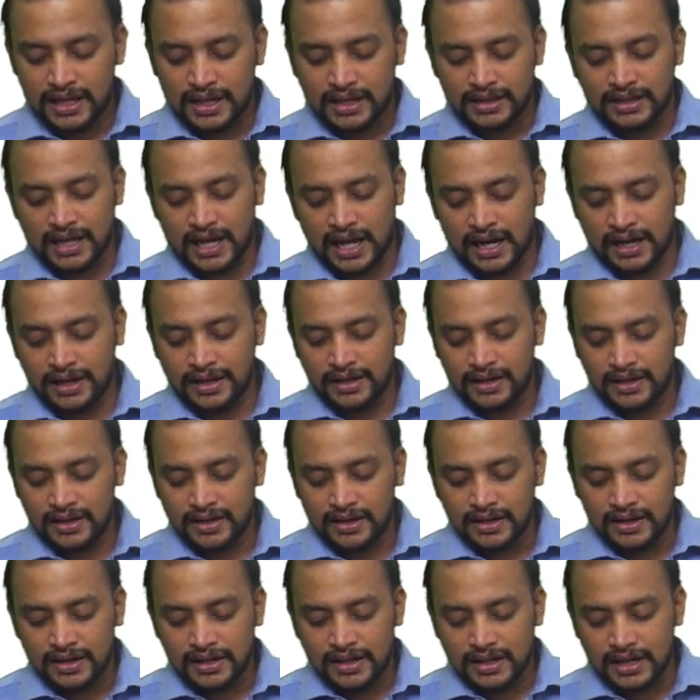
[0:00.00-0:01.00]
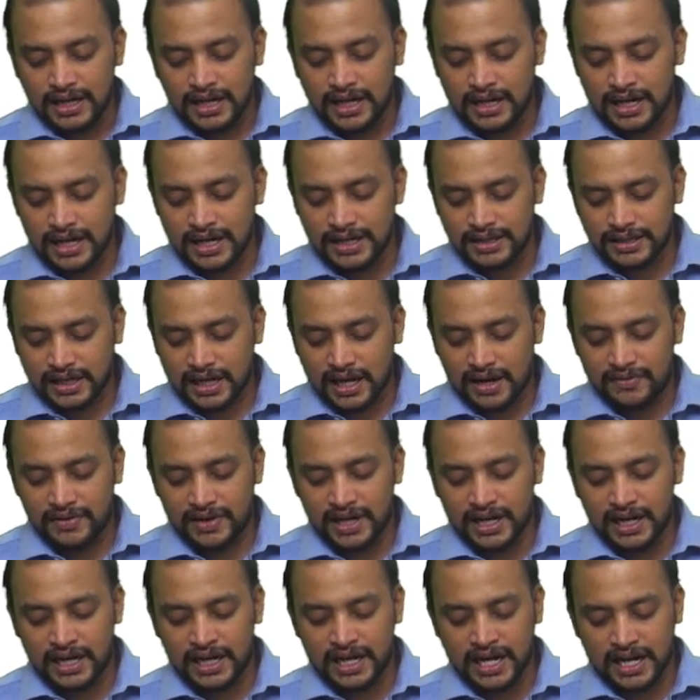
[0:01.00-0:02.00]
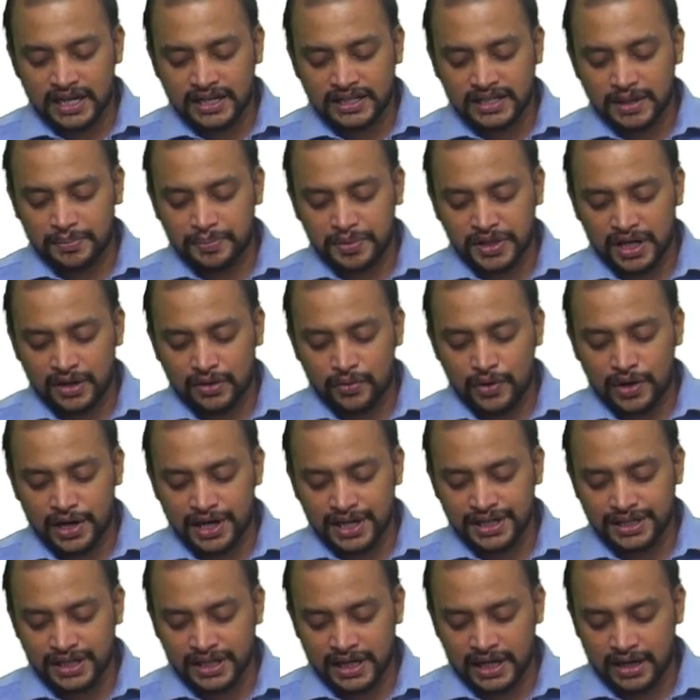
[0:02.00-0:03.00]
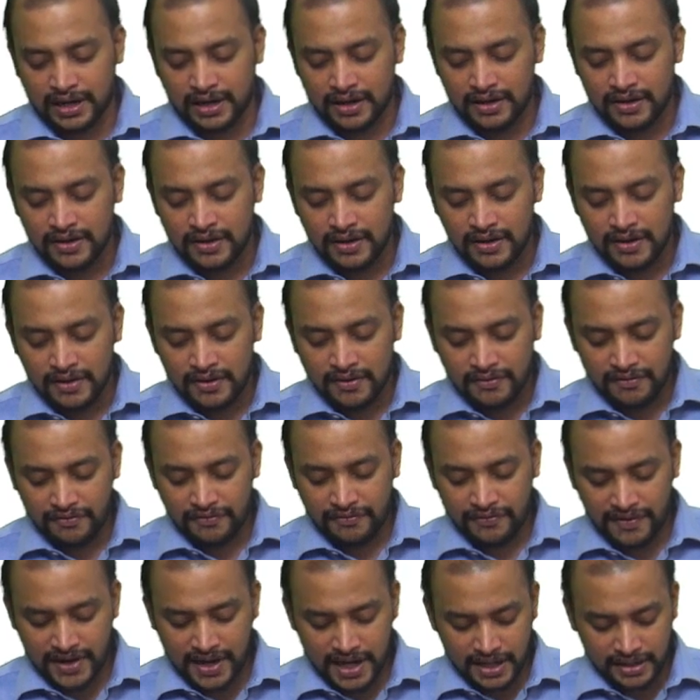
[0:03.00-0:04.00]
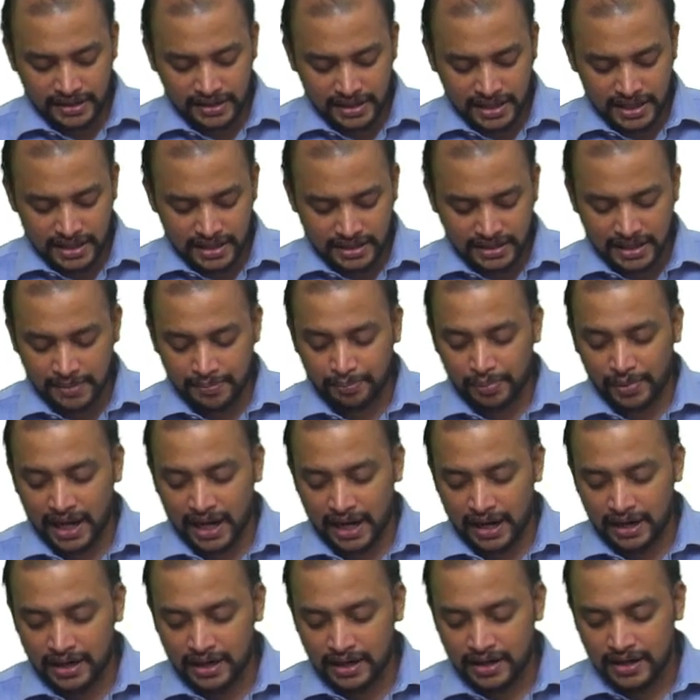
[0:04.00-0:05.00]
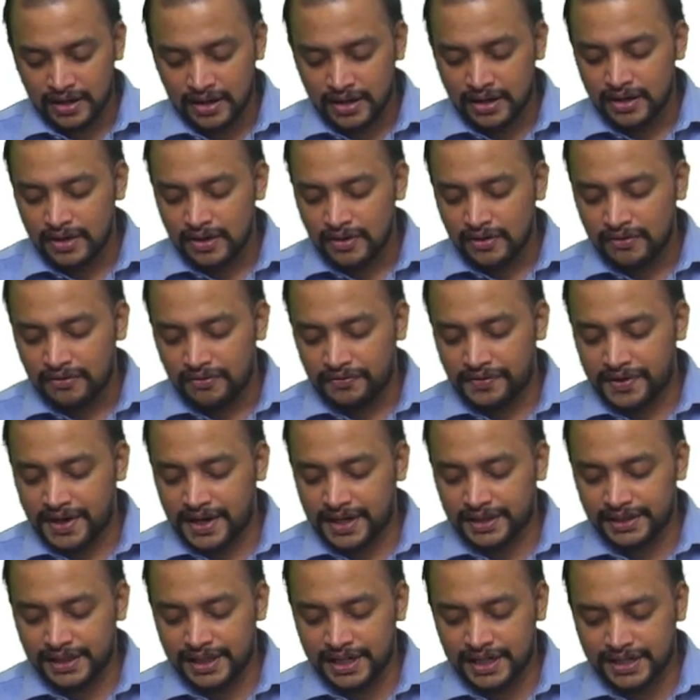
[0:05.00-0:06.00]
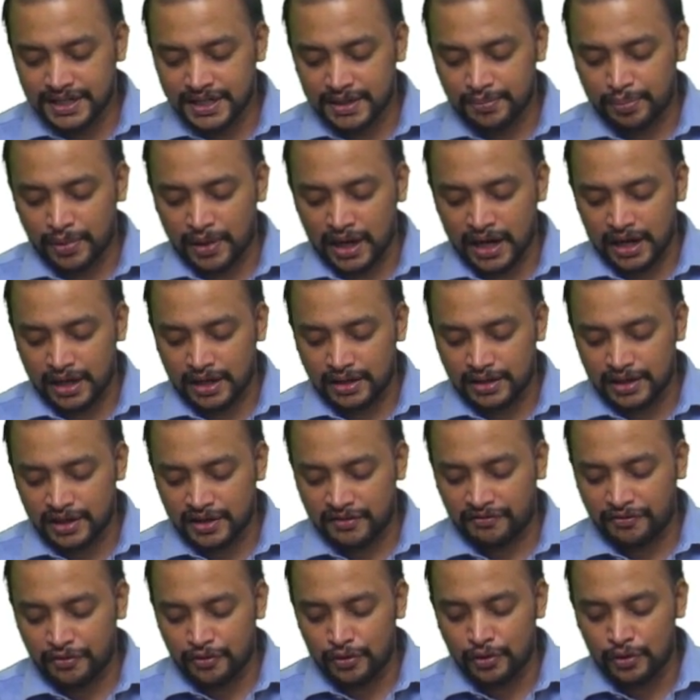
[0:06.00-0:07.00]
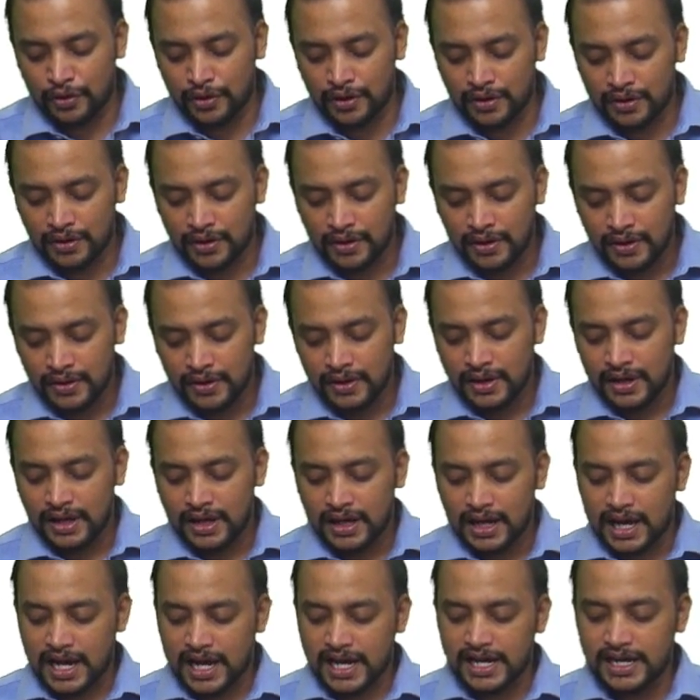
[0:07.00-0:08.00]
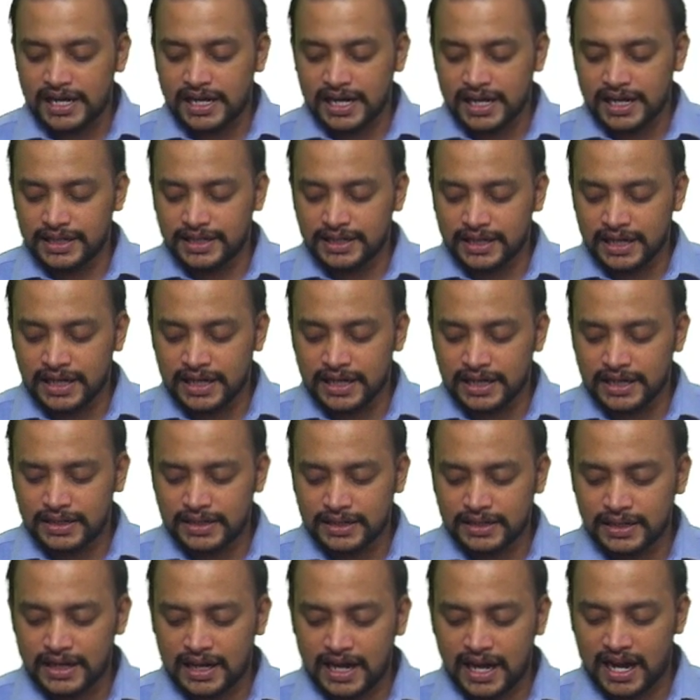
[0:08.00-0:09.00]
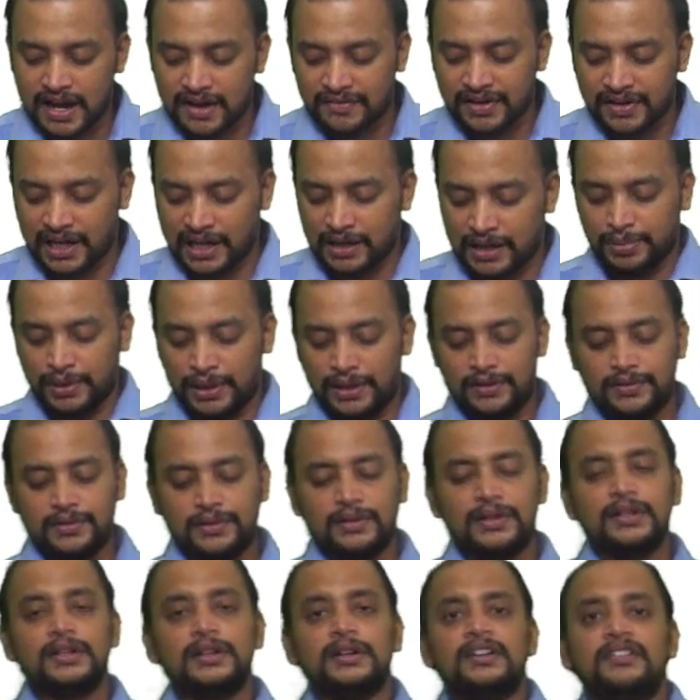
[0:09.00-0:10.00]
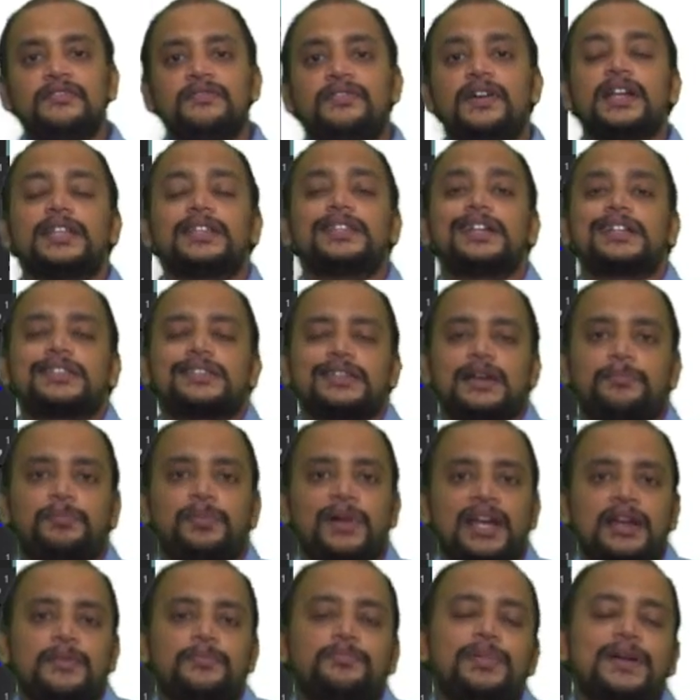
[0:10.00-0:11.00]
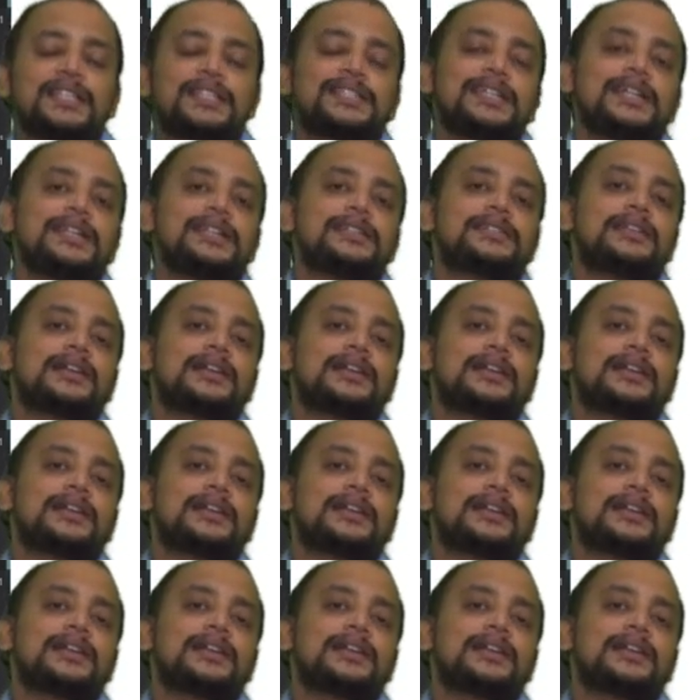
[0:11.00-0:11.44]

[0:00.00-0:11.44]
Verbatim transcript: then it is covered under exception what is that further supply further supply therefore ITC is available further supply purchased